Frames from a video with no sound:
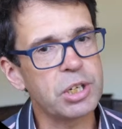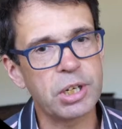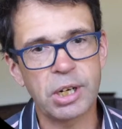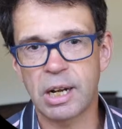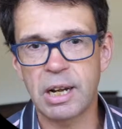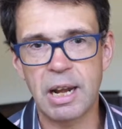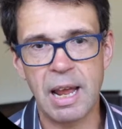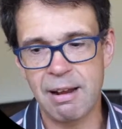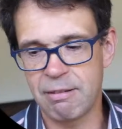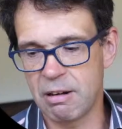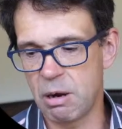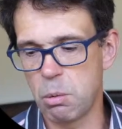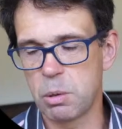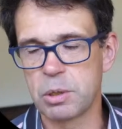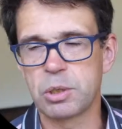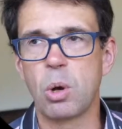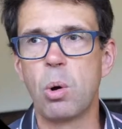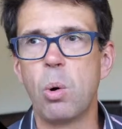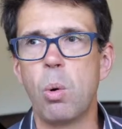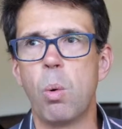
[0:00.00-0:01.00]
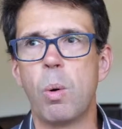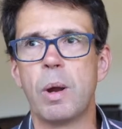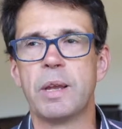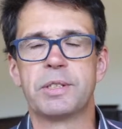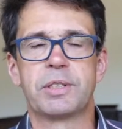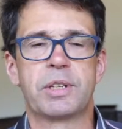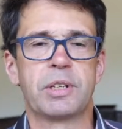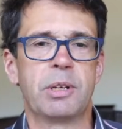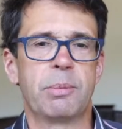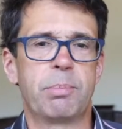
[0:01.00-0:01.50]
declarer was
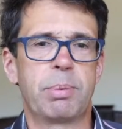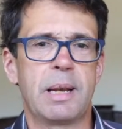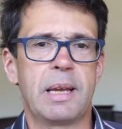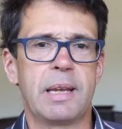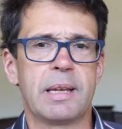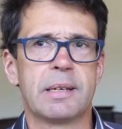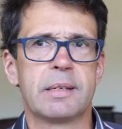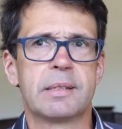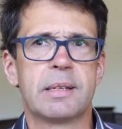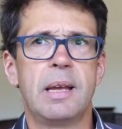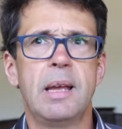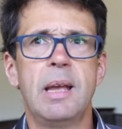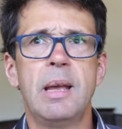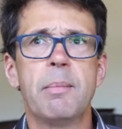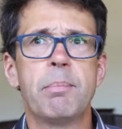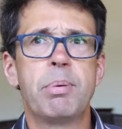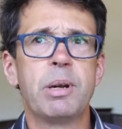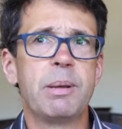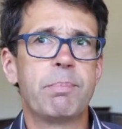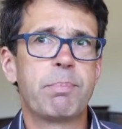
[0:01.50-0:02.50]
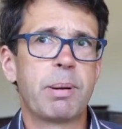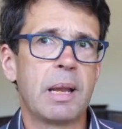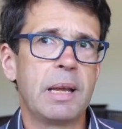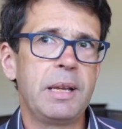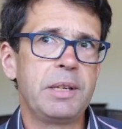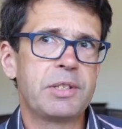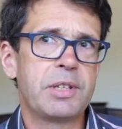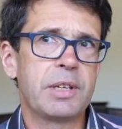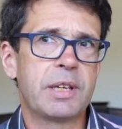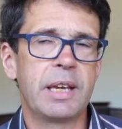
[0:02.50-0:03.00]
always going to play it. But he
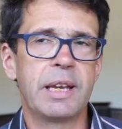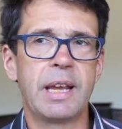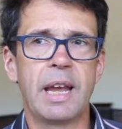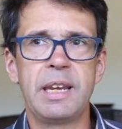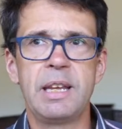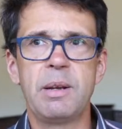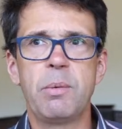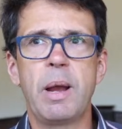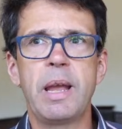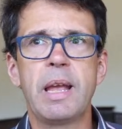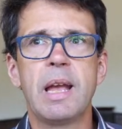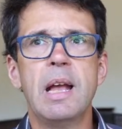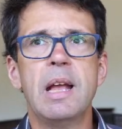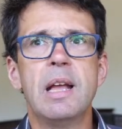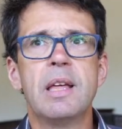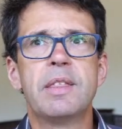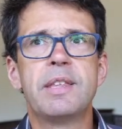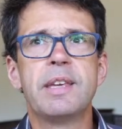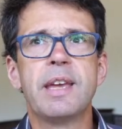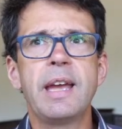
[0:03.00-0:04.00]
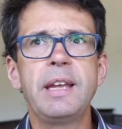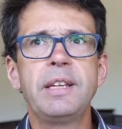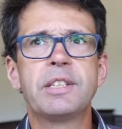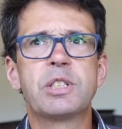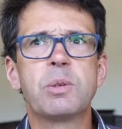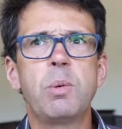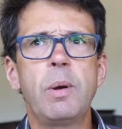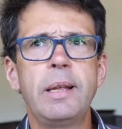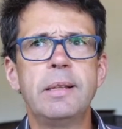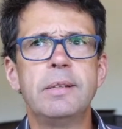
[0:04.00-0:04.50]
plays the king anyway. The
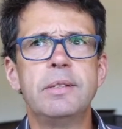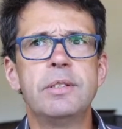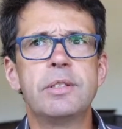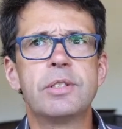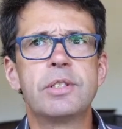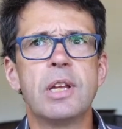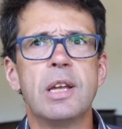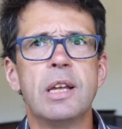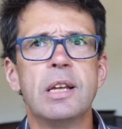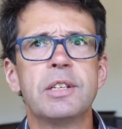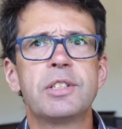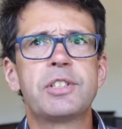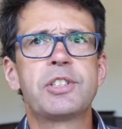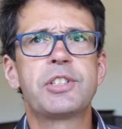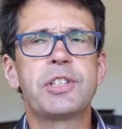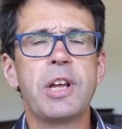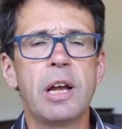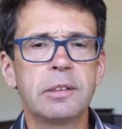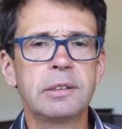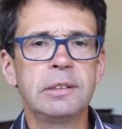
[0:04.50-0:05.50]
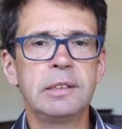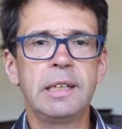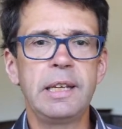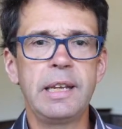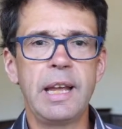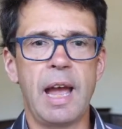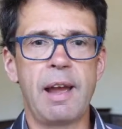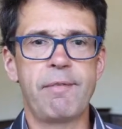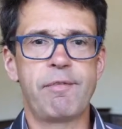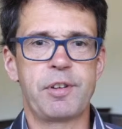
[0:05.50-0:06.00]
ace wins.
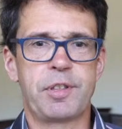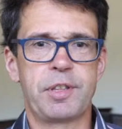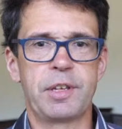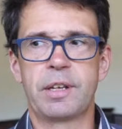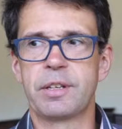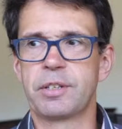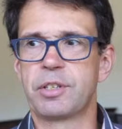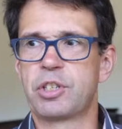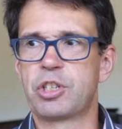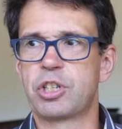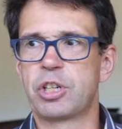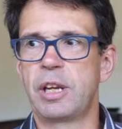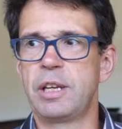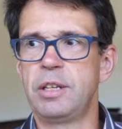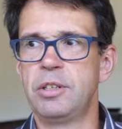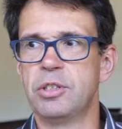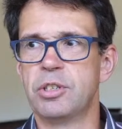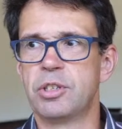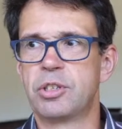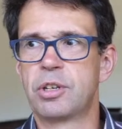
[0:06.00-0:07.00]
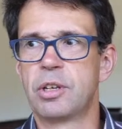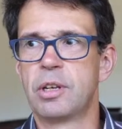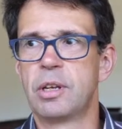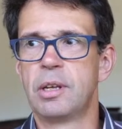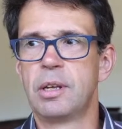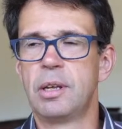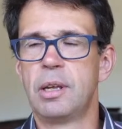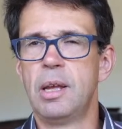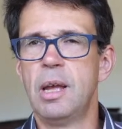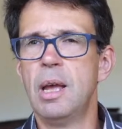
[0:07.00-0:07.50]
Suddenly, everything has changed.
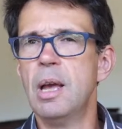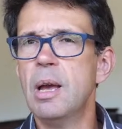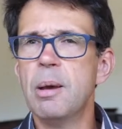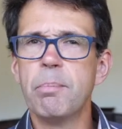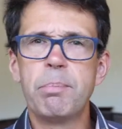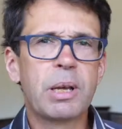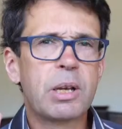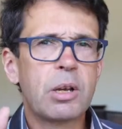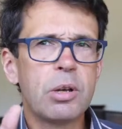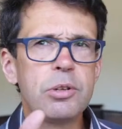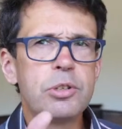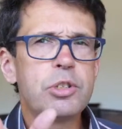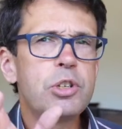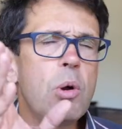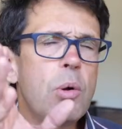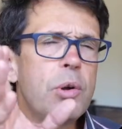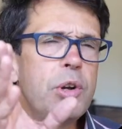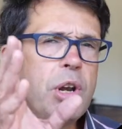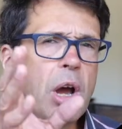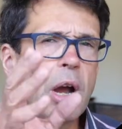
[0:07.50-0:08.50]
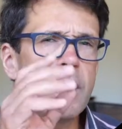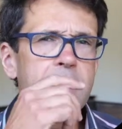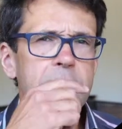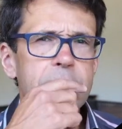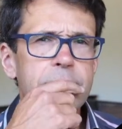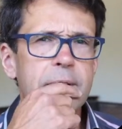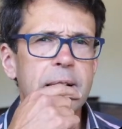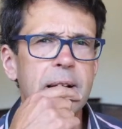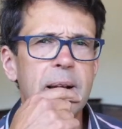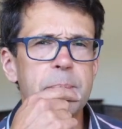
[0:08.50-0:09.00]
Because your 9
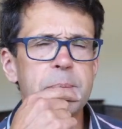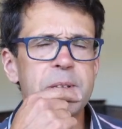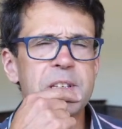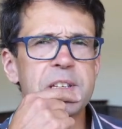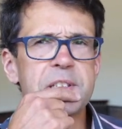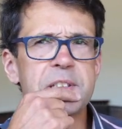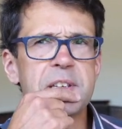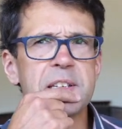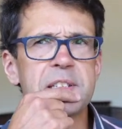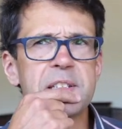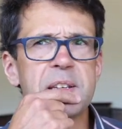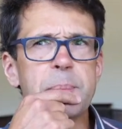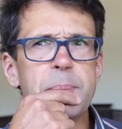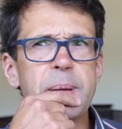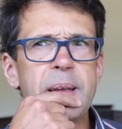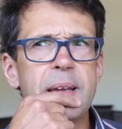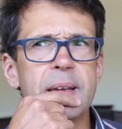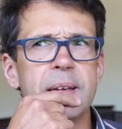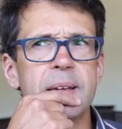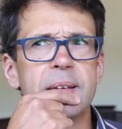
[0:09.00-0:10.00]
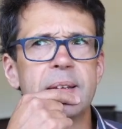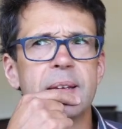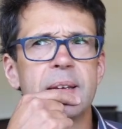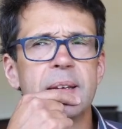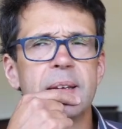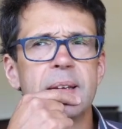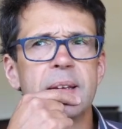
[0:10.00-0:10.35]
of clubs has disappeared,